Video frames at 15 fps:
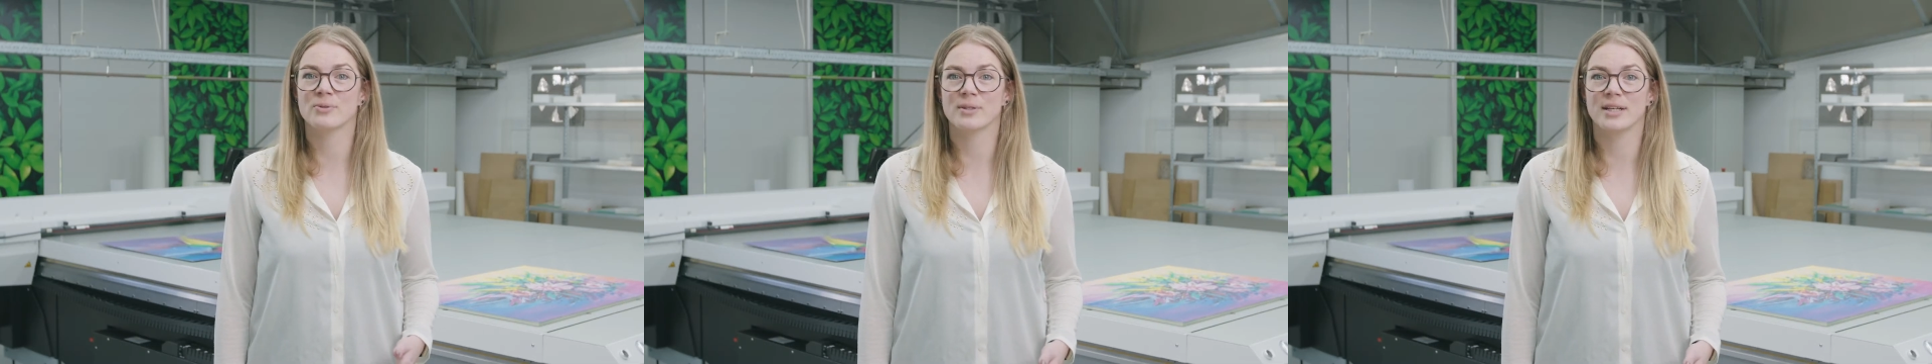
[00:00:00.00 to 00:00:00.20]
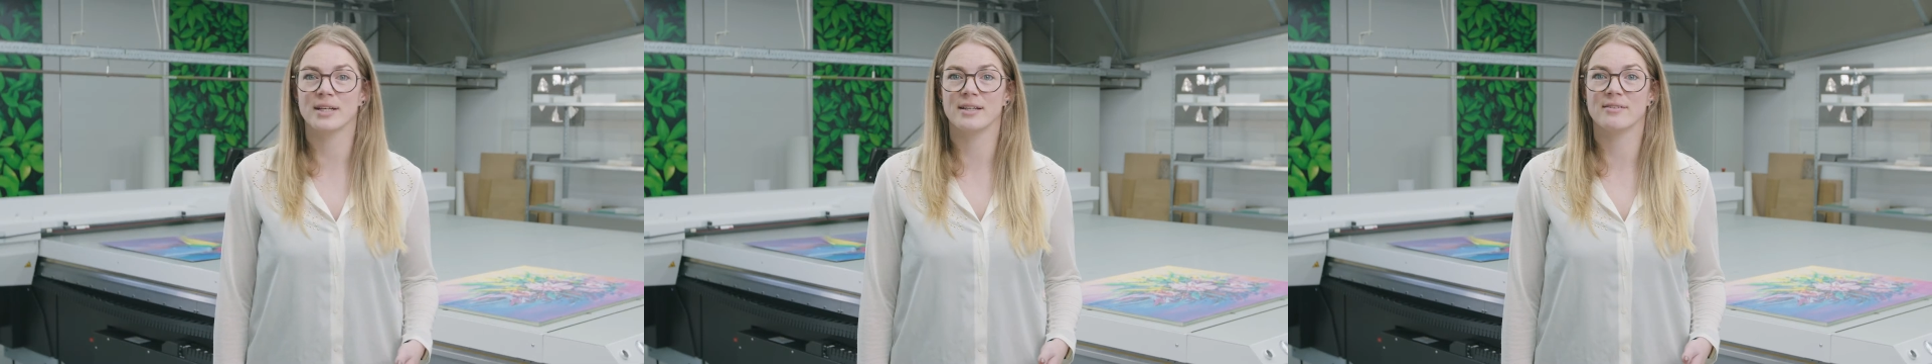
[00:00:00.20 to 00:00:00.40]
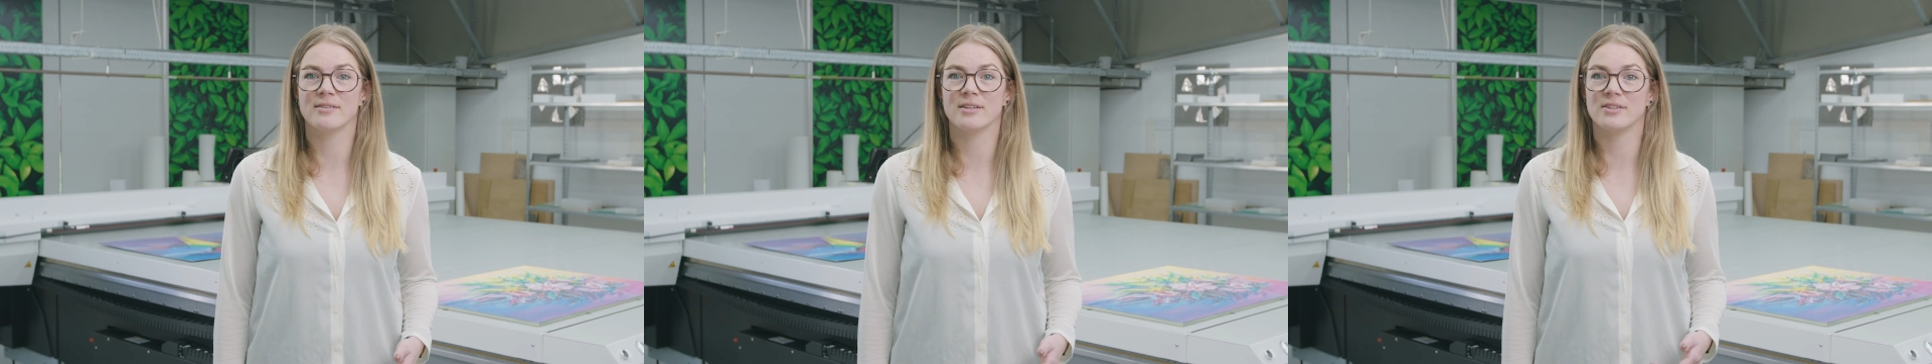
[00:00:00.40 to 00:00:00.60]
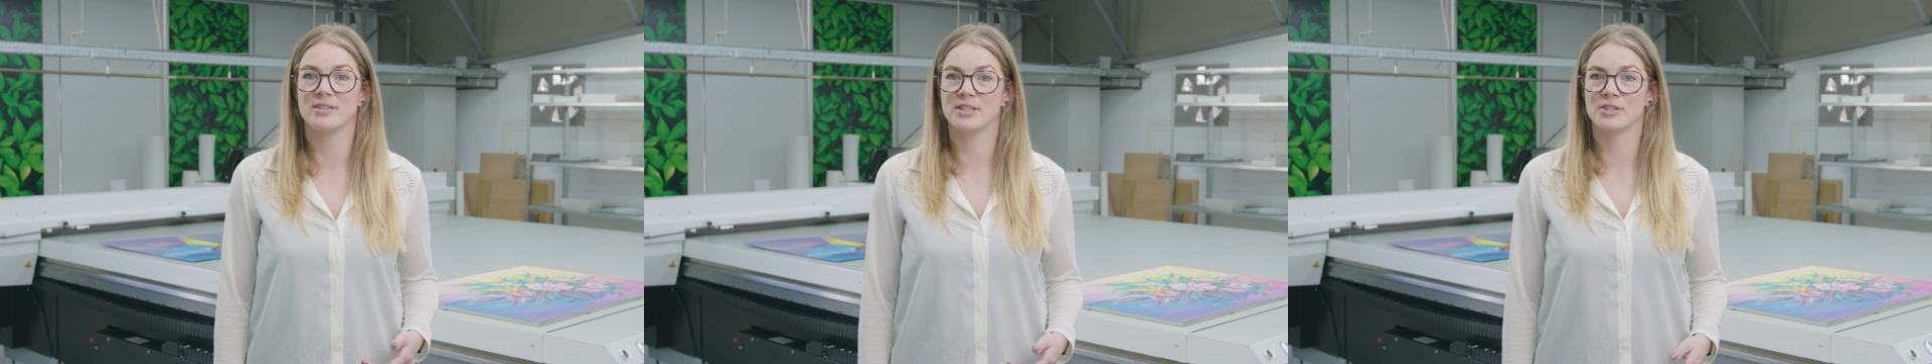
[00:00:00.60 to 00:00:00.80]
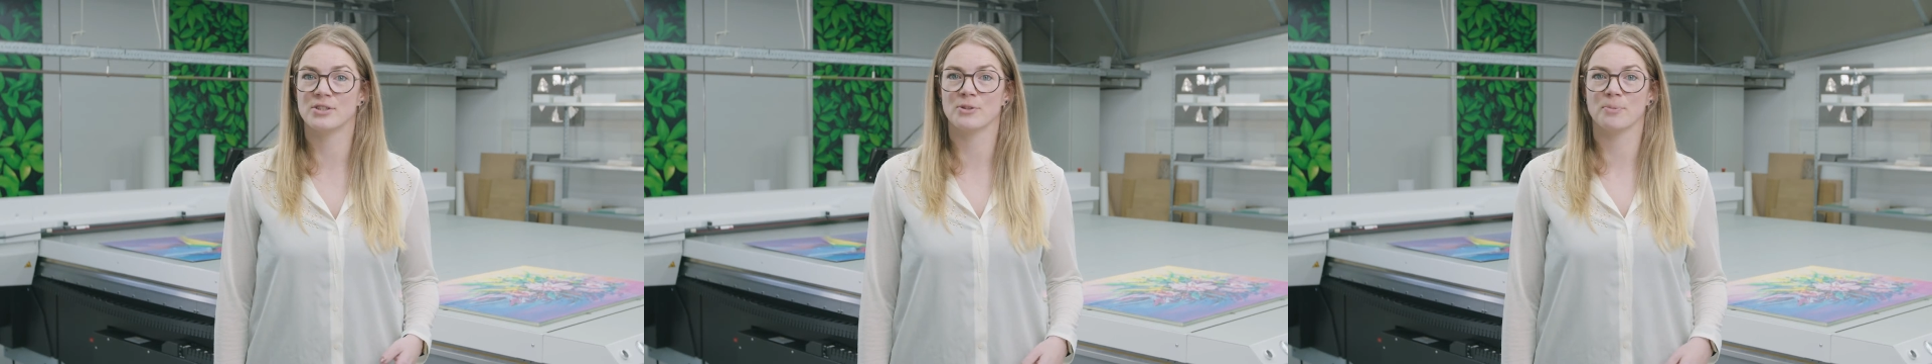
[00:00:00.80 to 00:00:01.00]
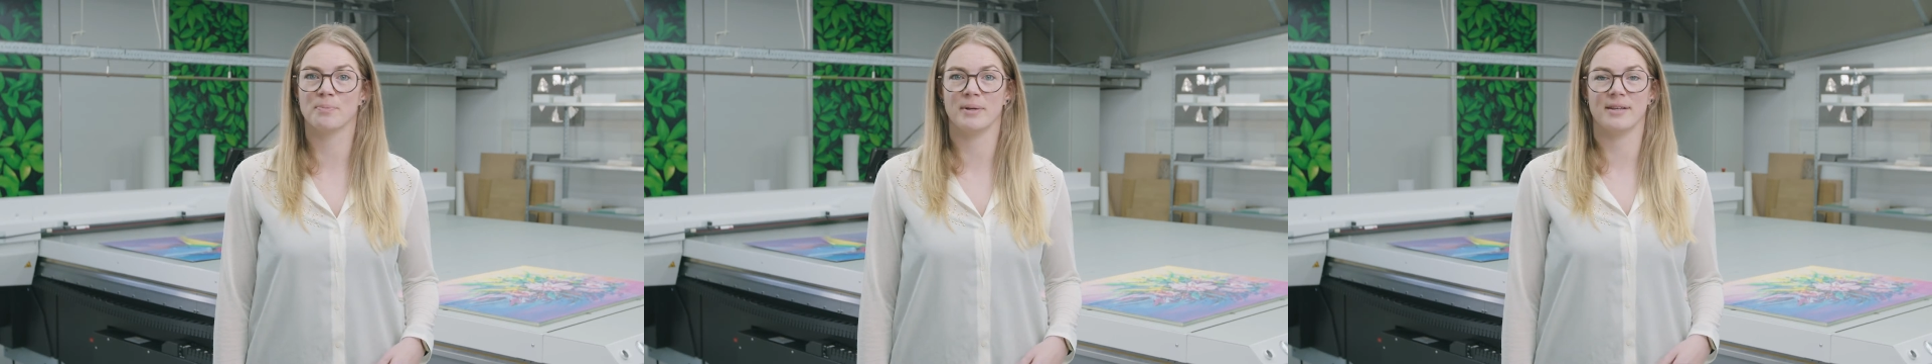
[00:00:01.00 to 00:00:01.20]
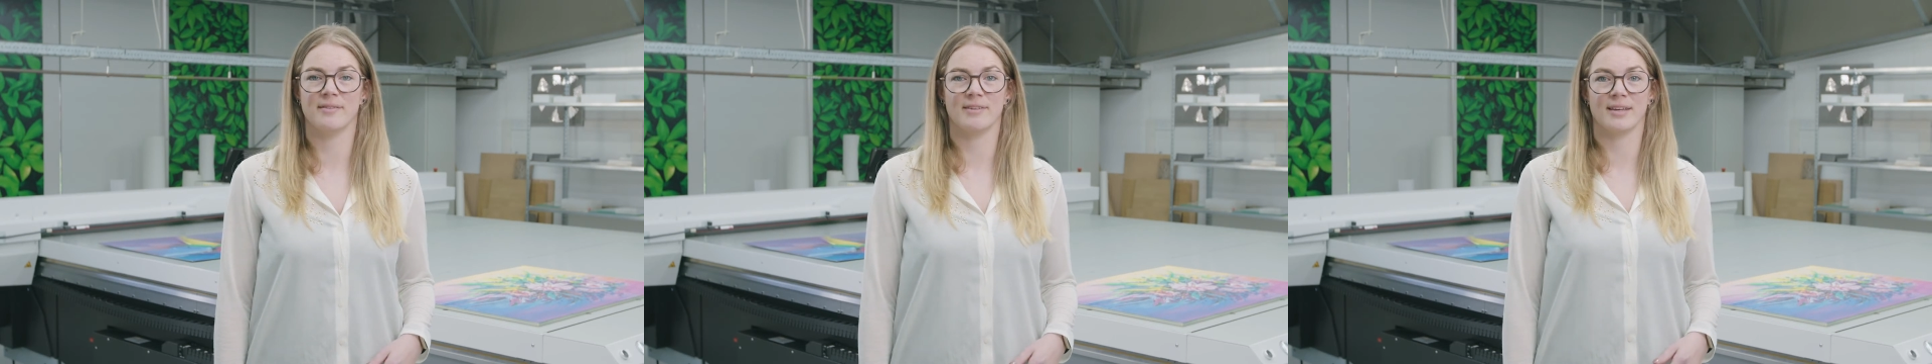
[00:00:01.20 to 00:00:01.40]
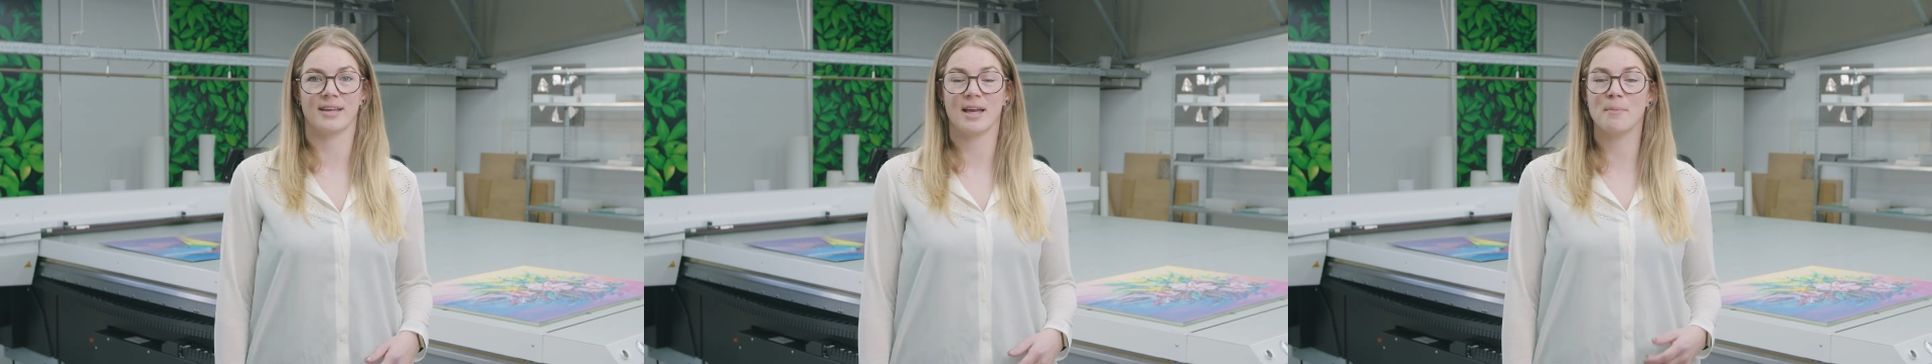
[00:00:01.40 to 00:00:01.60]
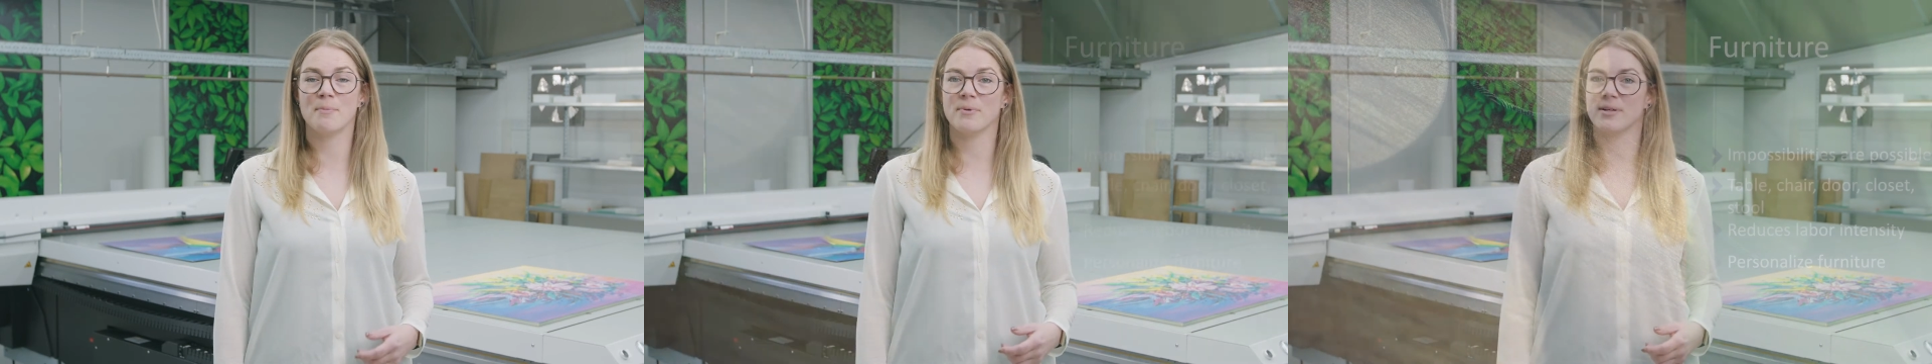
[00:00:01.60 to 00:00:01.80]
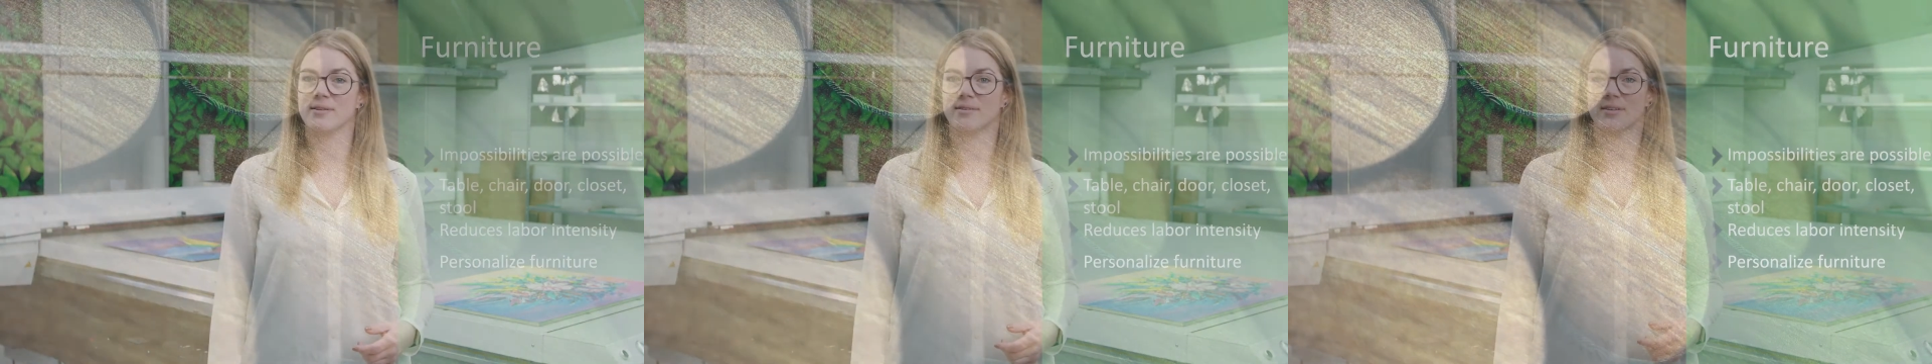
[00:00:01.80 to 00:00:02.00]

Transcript: create a digital painting and print